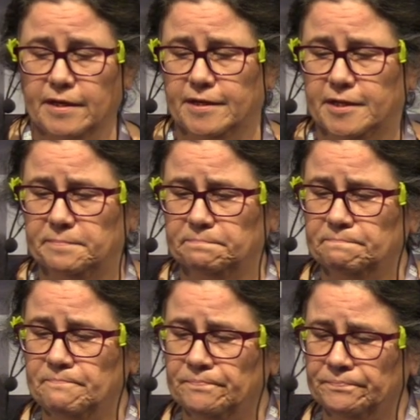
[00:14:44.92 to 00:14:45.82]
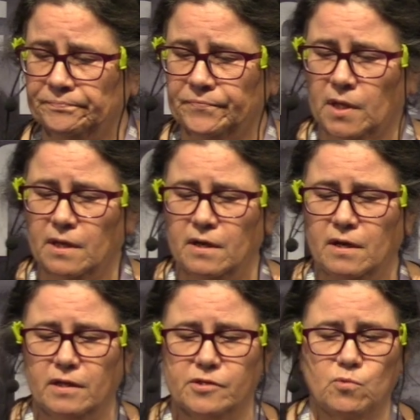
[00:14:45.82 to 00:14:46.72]

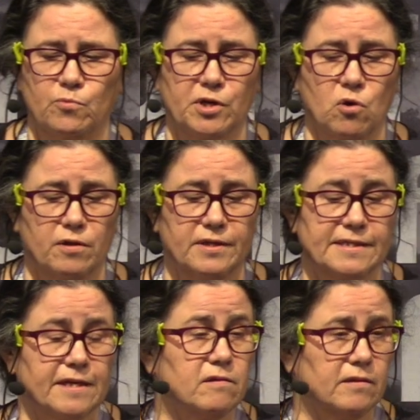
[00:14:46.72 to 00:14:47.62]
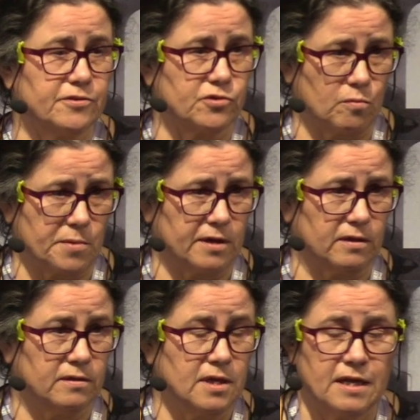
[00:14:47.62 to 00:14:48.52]
This is what we call the single listener
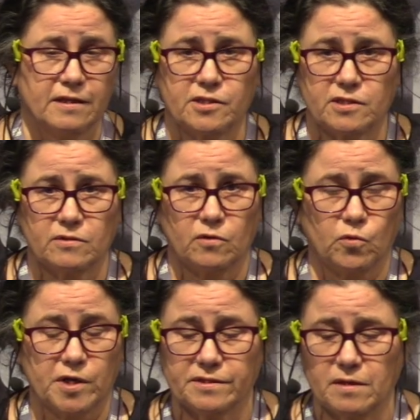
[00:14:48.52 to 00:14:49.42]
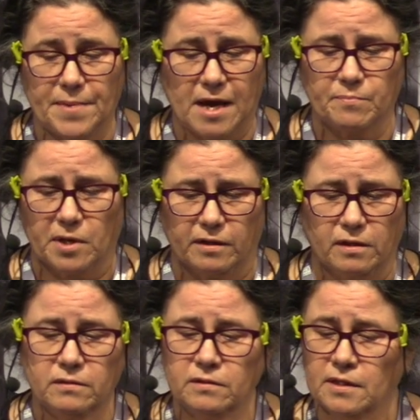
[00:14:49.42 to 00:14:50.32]
model. This isn't a bad
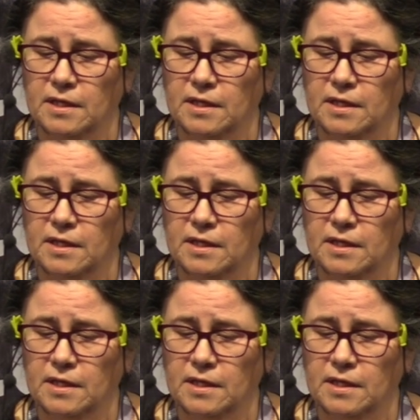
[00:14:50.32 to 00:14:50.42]
model.